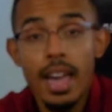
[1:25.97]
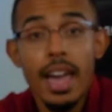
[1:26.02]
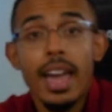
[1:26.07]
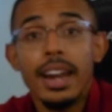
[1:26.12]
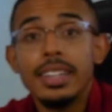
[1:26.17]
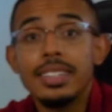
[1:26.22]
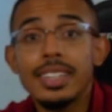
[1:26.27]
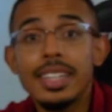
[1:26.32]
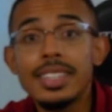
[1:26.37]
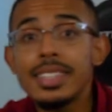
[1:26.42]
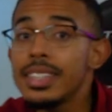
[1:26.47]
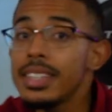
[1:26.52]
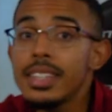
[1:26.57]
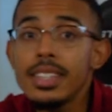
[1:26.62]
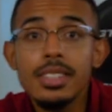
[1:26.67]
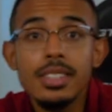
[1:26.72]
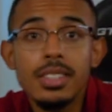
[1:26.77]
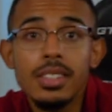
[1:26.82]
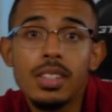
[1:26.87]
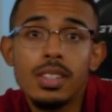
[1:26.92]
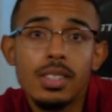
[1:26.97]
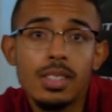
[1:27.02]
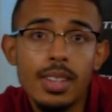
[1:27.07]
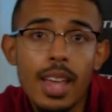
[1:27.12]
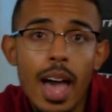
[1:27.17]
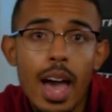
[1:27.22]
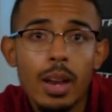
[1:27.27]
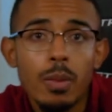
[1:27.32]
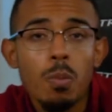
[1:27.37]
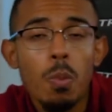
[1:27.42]
And it's as easy as
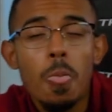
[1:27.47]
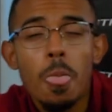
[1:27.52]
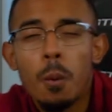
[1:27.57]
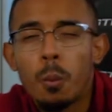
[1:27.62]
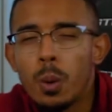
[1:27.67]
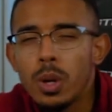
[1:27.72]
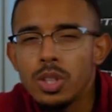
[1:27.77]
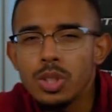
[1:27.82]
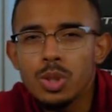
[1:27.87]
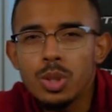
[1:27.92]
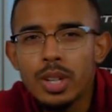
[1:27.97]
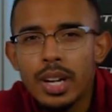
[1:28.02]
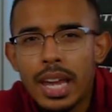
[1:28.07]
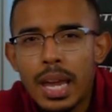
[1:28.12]
that. Once you're